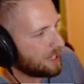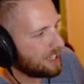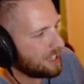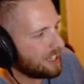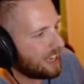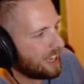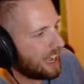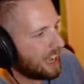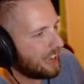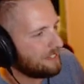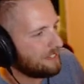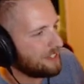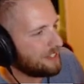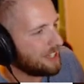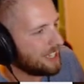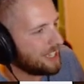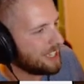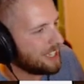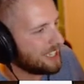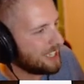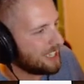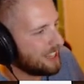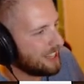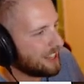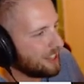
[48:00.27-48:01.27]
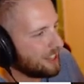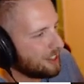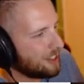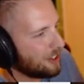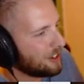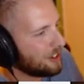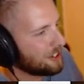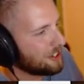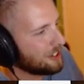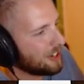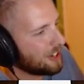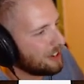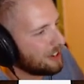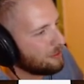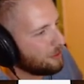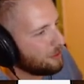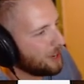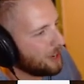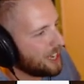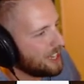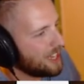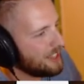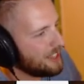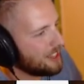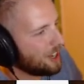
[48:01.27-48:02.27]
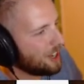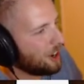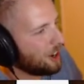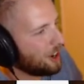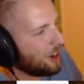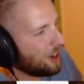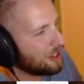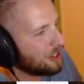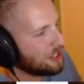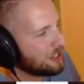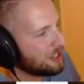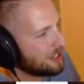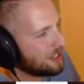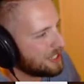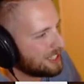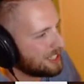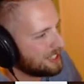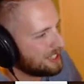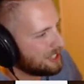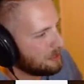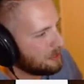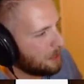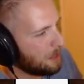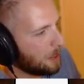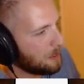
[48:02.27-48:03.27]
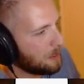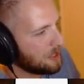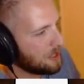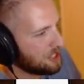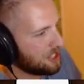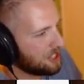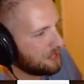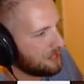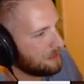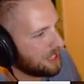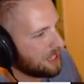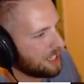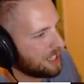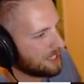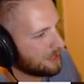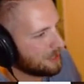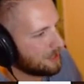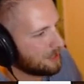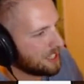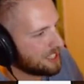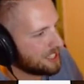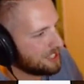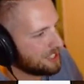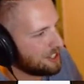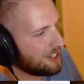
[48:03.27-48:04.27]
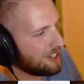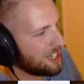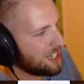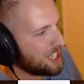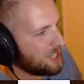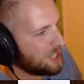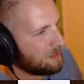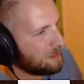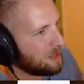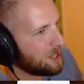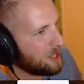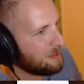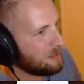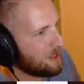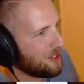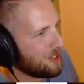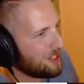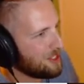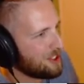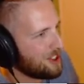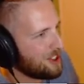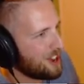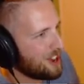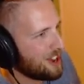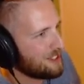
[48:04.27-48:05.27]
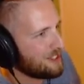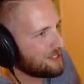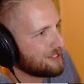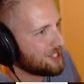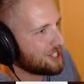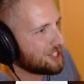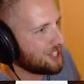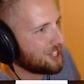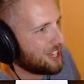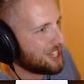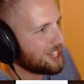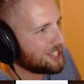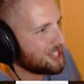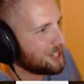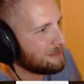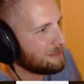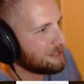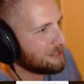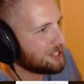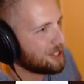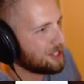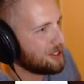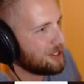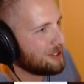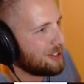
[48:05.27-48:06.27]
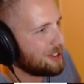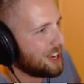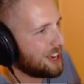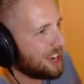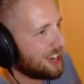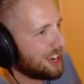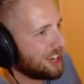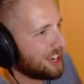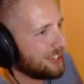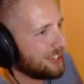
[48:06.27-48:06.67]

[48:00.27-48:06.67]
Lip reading: I feel like the longer I wait, the harder it is to publish it, because I'm like, sorry, it's been a month and a half since the last episode. Haha.